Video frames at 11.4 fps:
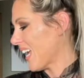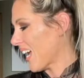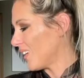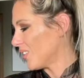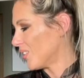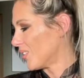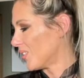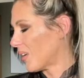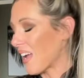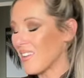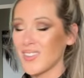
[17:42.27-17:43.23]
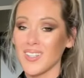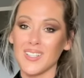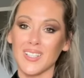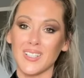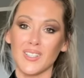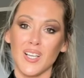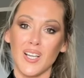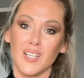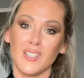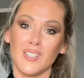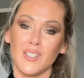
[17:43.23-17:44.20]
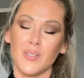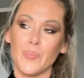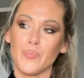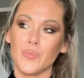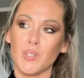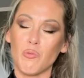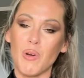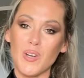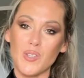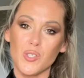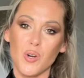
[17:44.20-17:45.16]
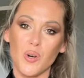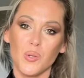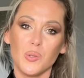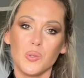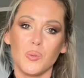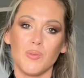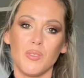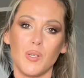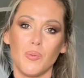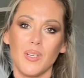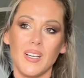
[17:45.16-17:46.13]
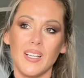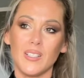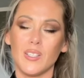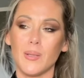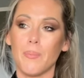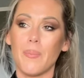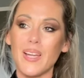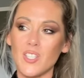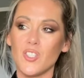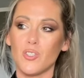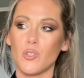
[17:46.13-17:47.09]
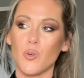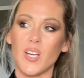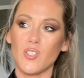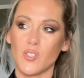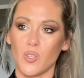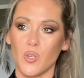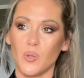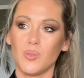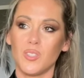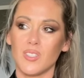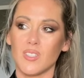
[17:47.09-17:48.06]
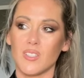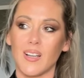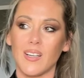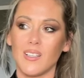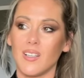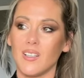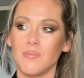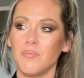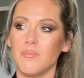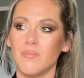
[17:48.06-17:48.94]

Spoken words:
I don't know. I think that the trench coat with the real leather, the beige trench coat, this is like the